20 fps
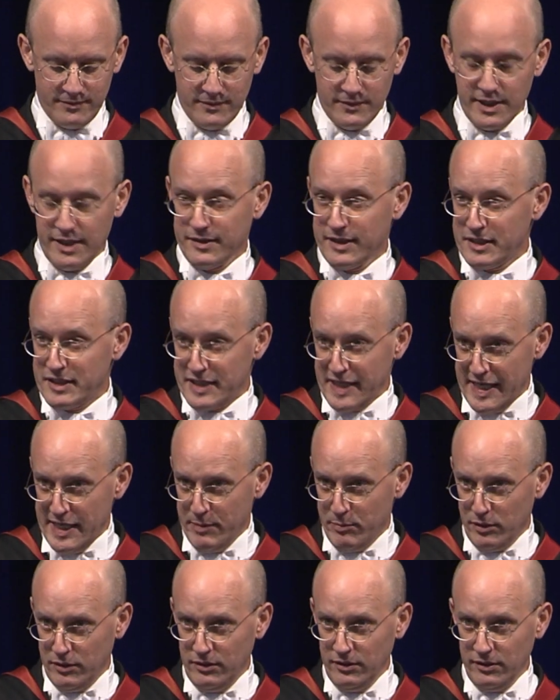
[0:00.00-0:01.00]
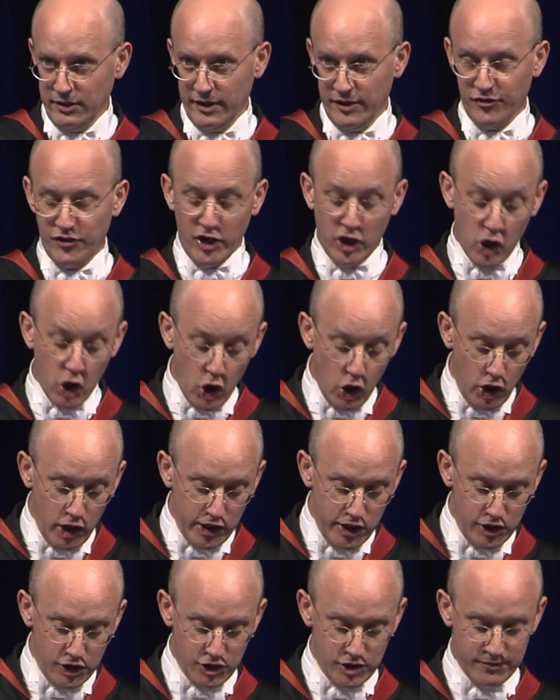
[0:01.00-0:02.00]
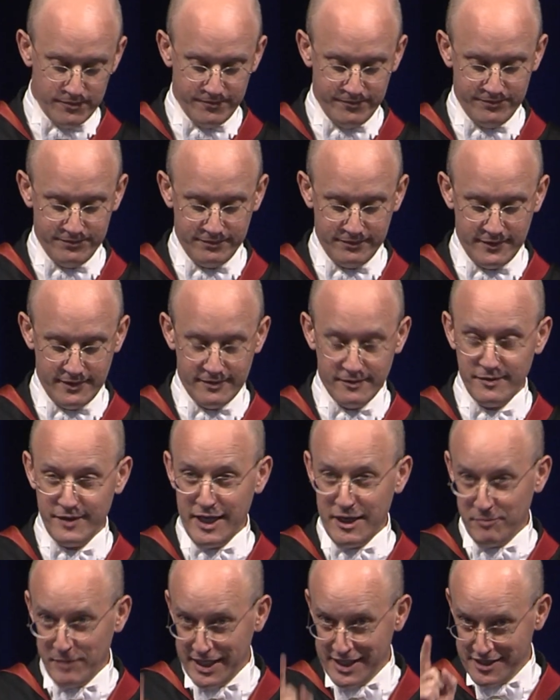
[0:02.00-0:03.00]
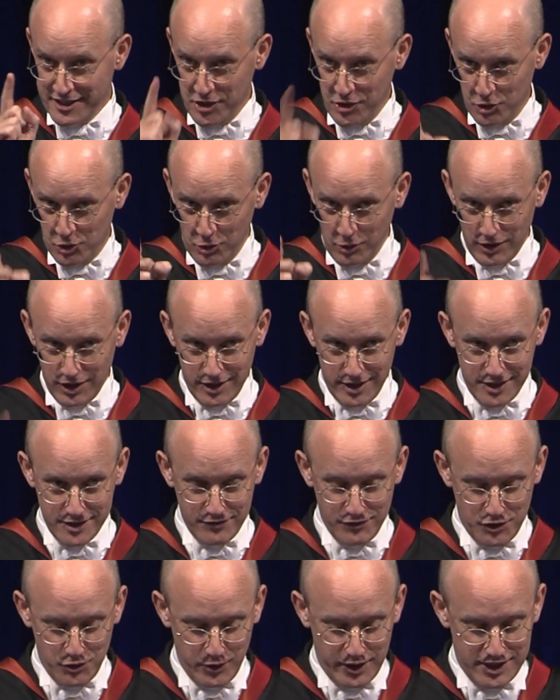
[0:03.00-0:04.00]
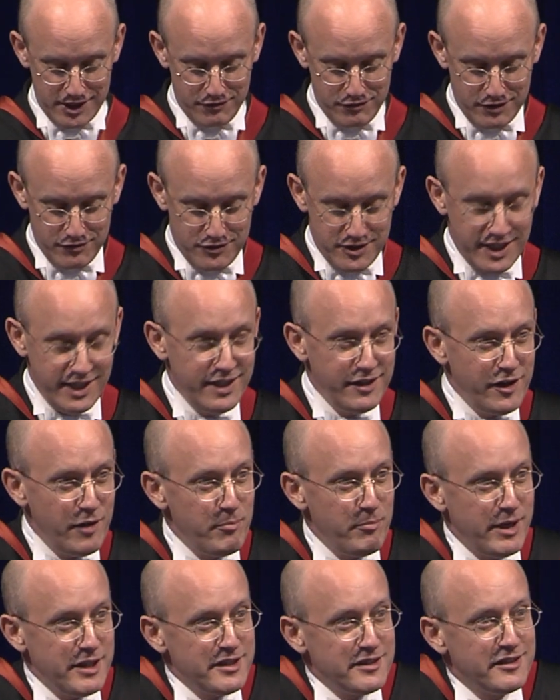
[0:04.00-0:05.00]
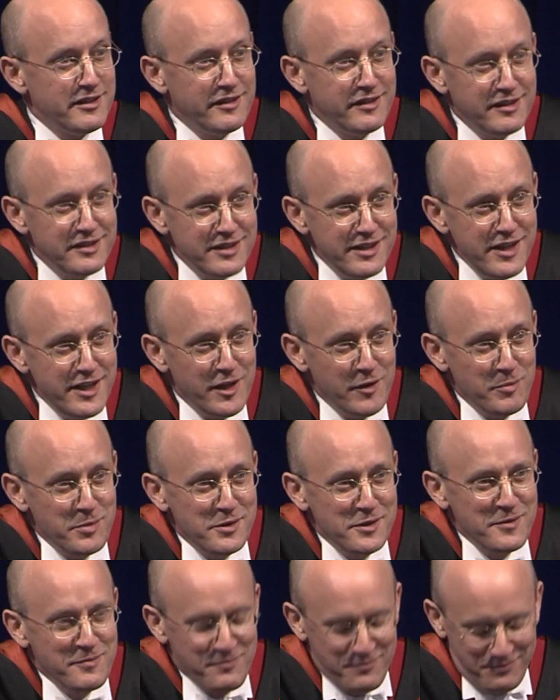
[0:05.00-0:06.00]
and the table is the college, that makes you, class of 2015, the mutton and the turnips.